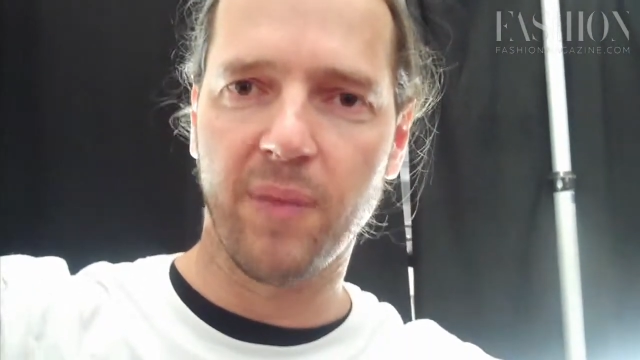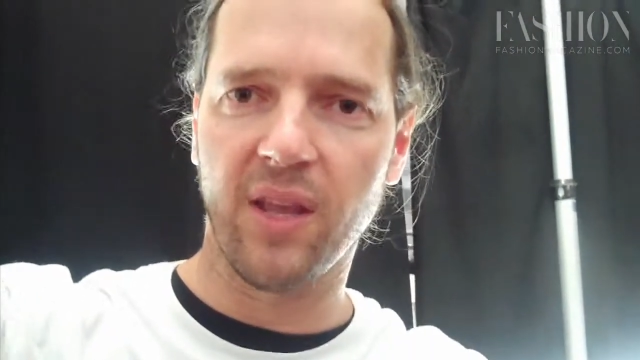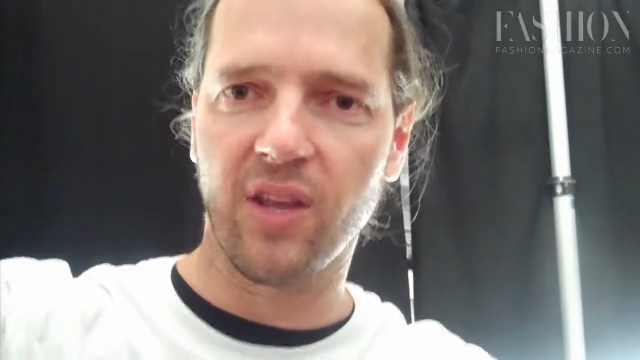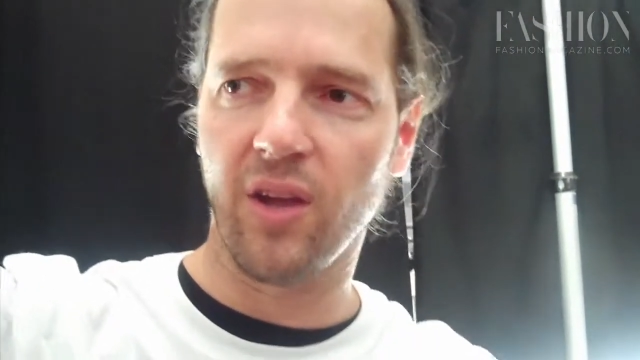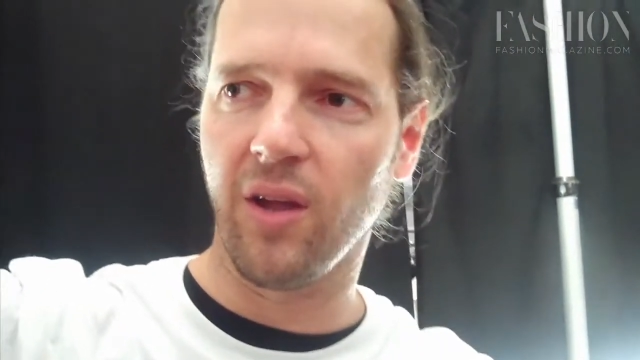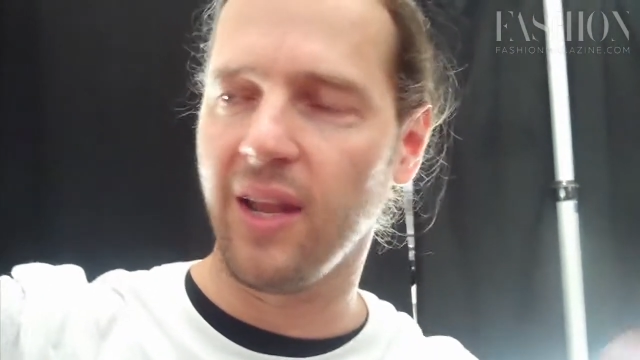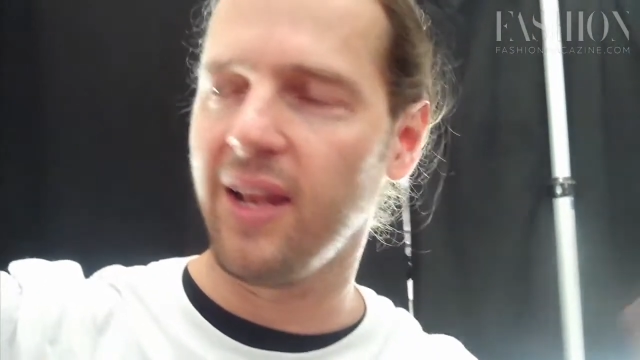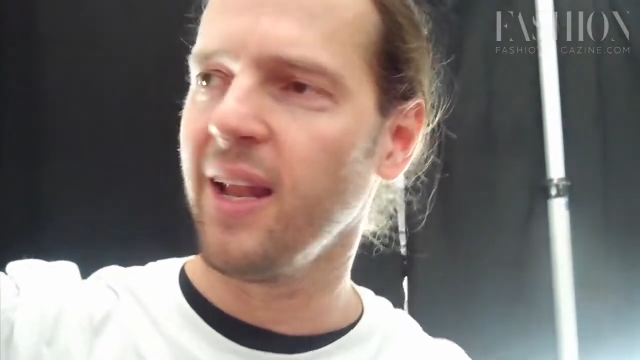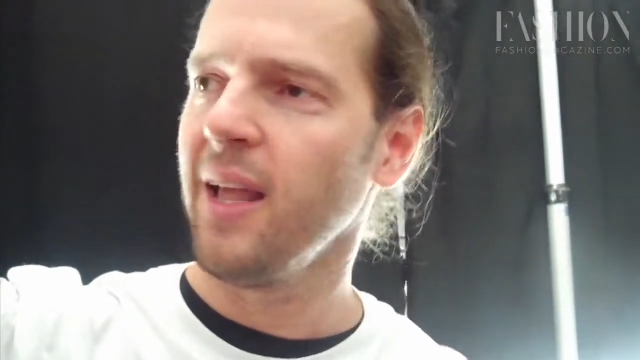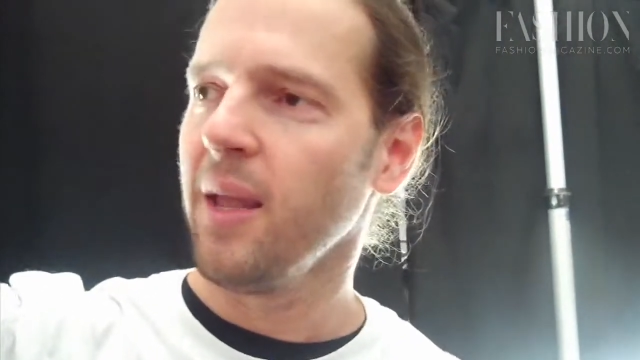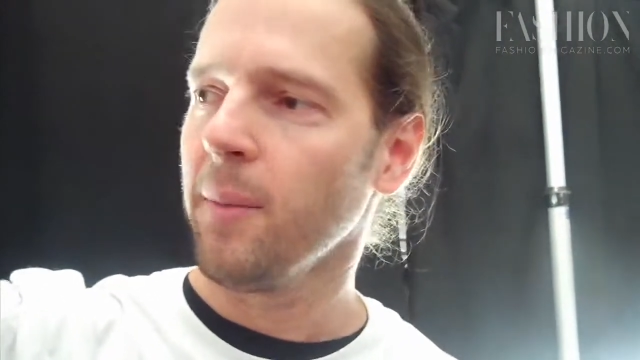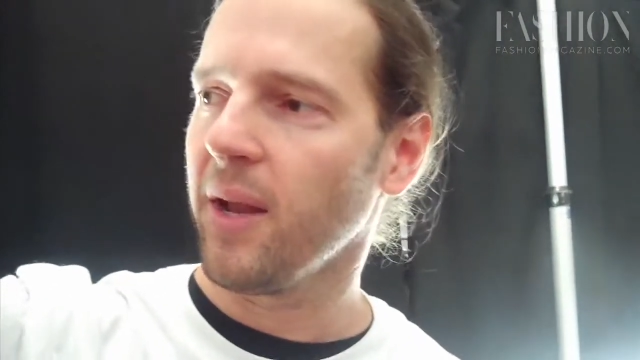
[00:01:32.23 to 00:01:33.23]
big curly.
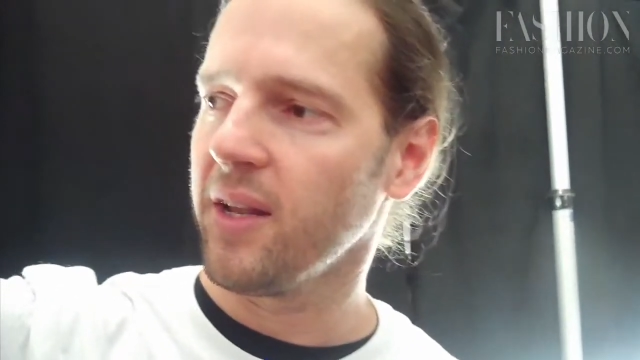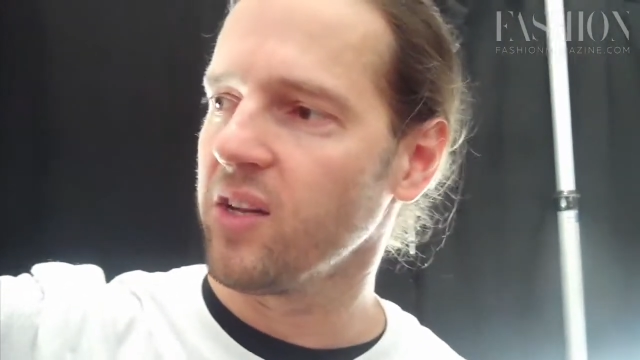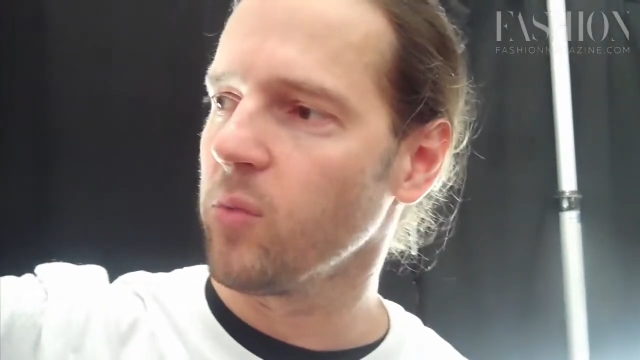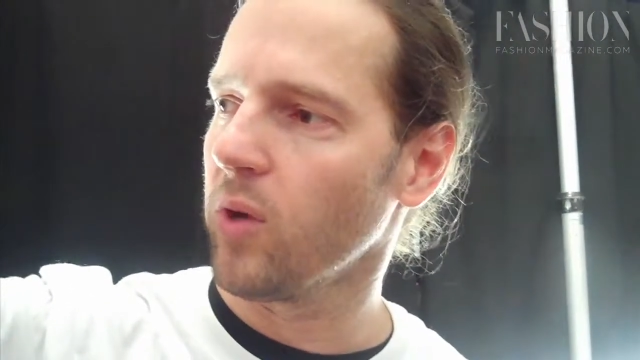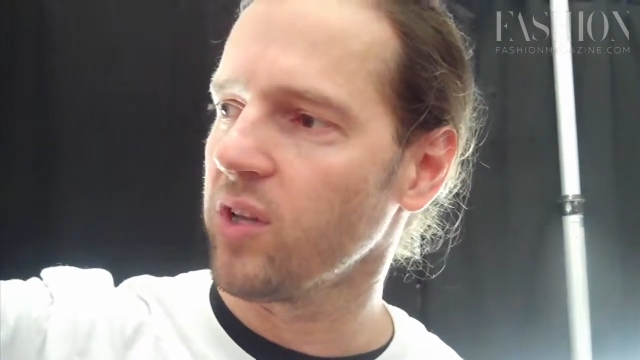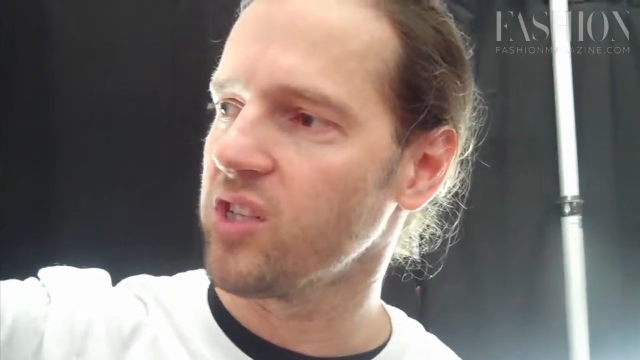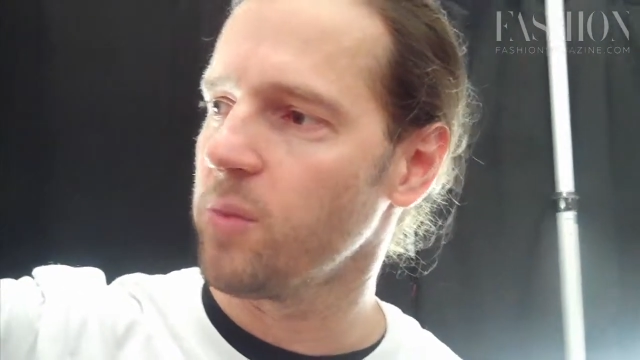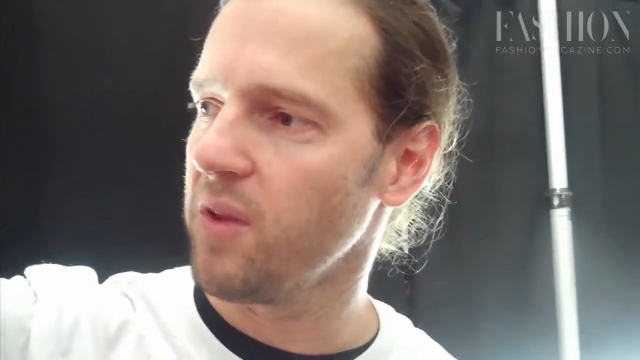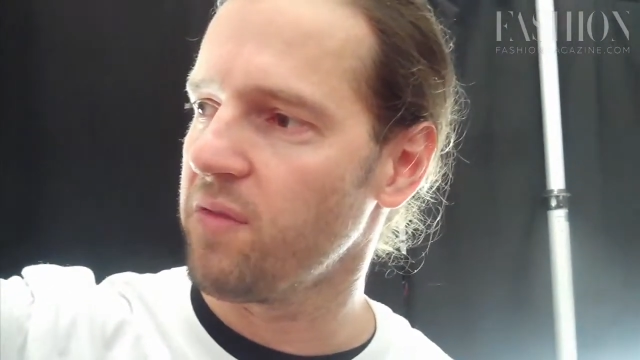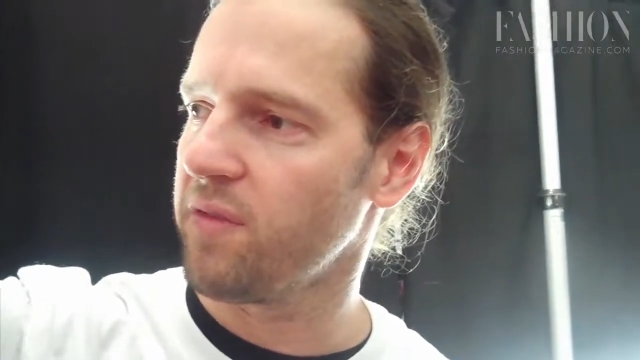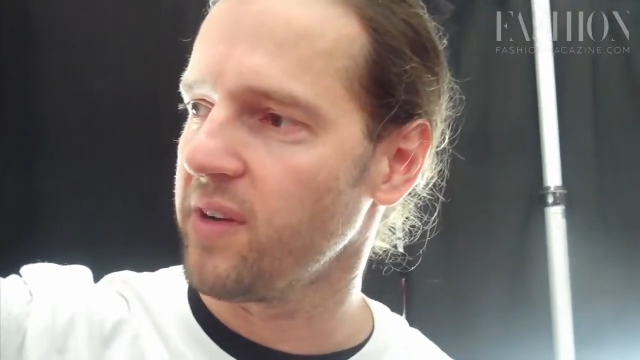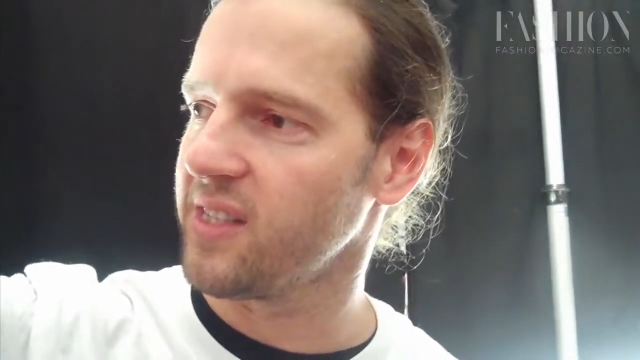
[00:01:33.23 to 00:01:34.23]
I didn't want it to
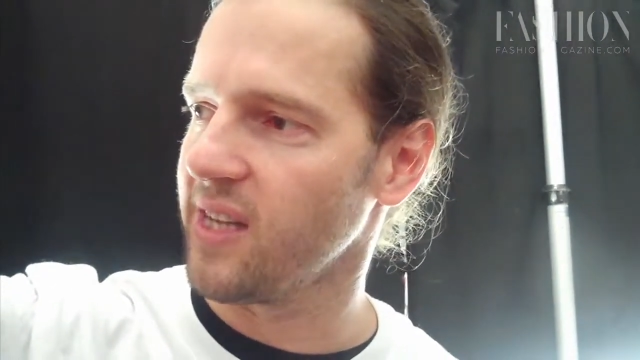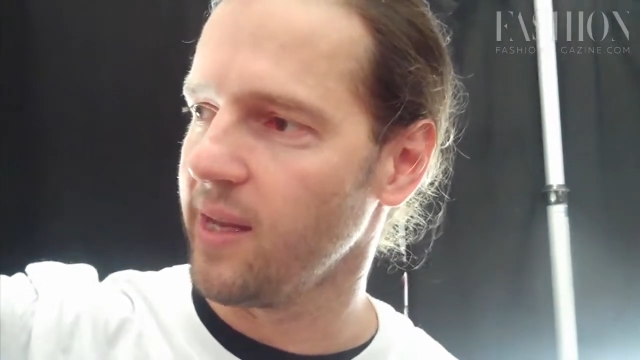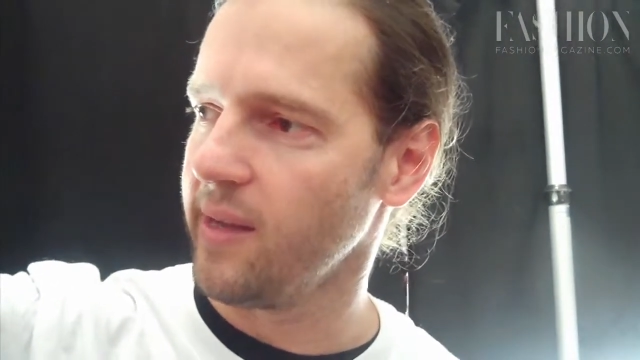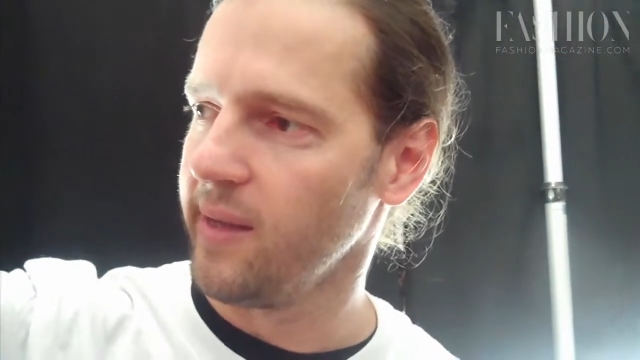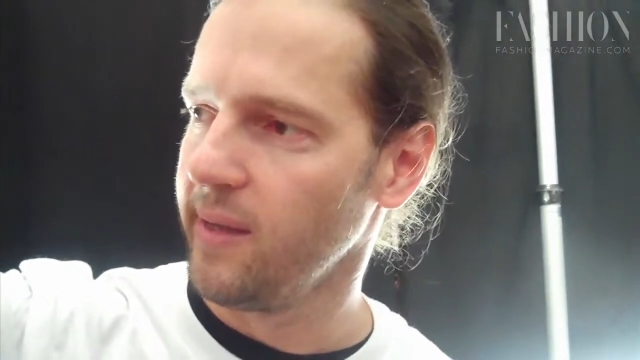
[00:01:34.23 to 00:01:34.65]
be frizzy.